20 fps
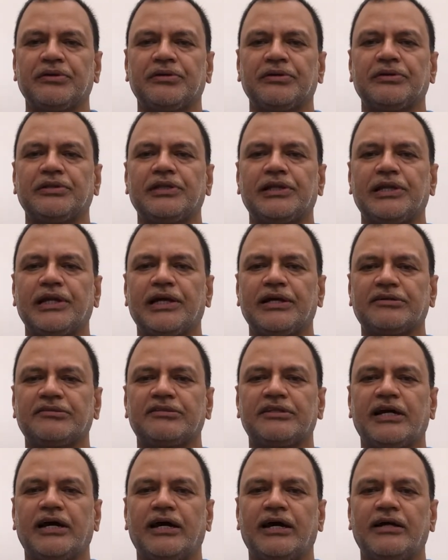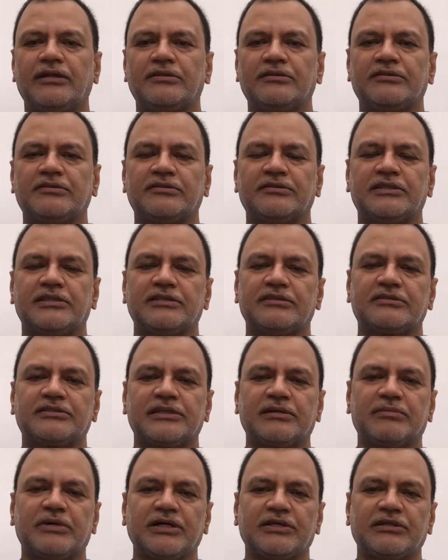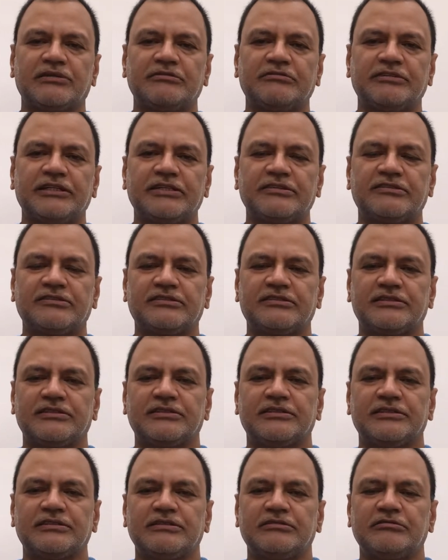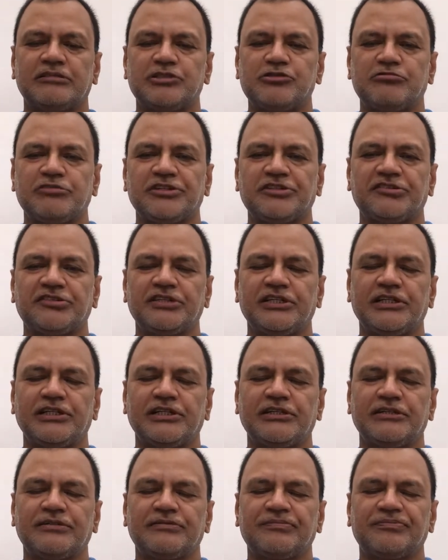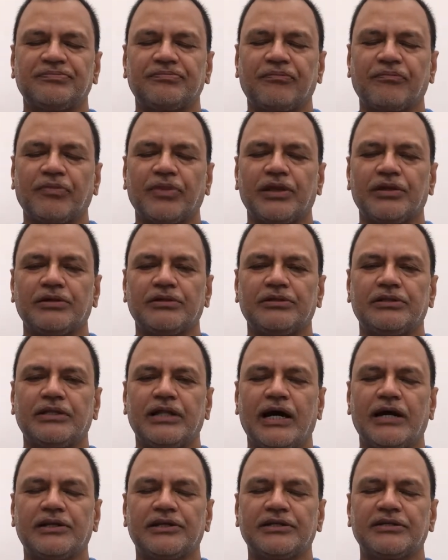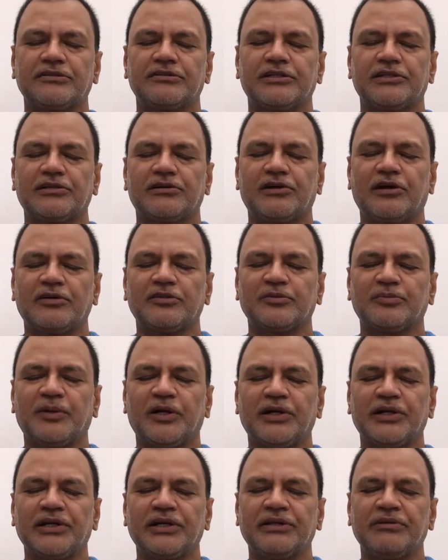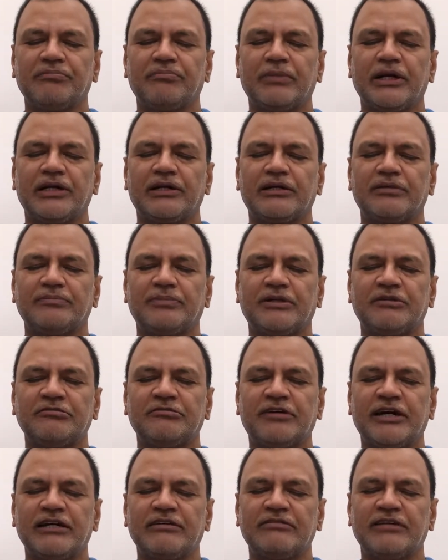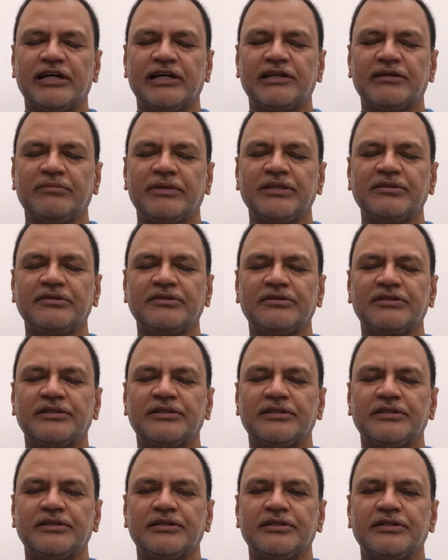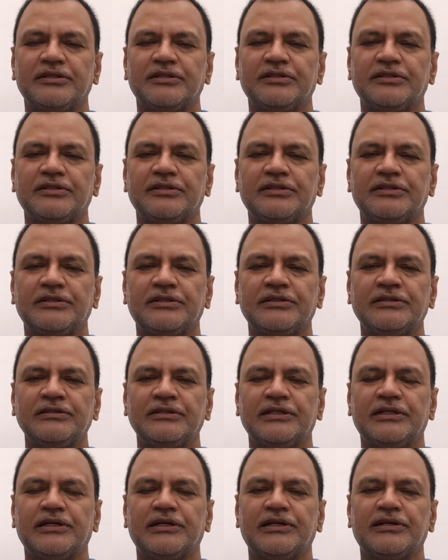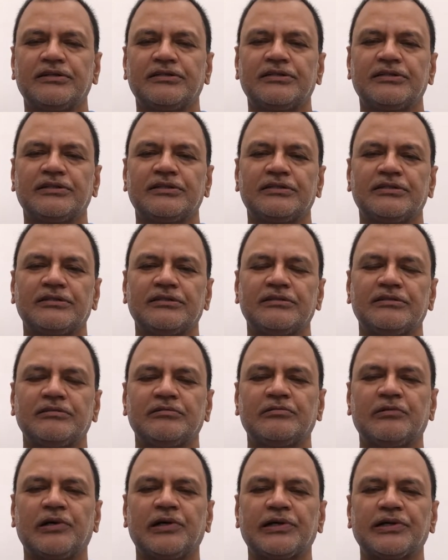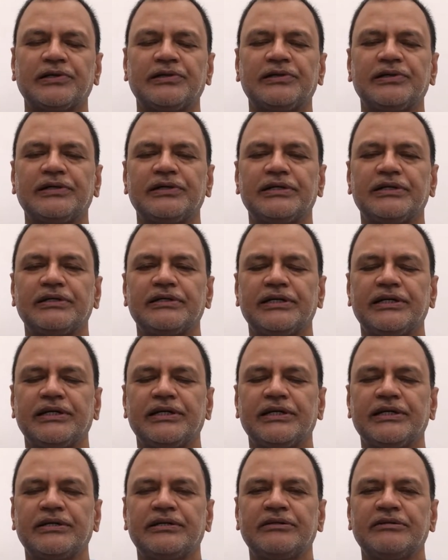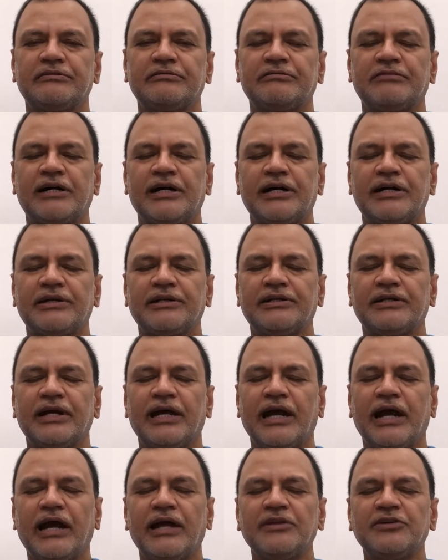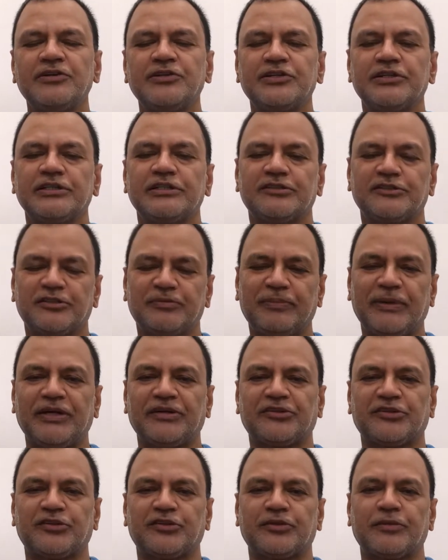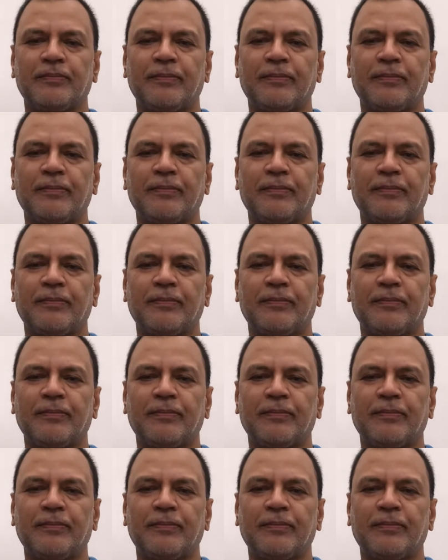the legs, the hands, the stomach, the face, which we see. That is the gross body made up of 5 elements: the earth, water, air, fire, and space.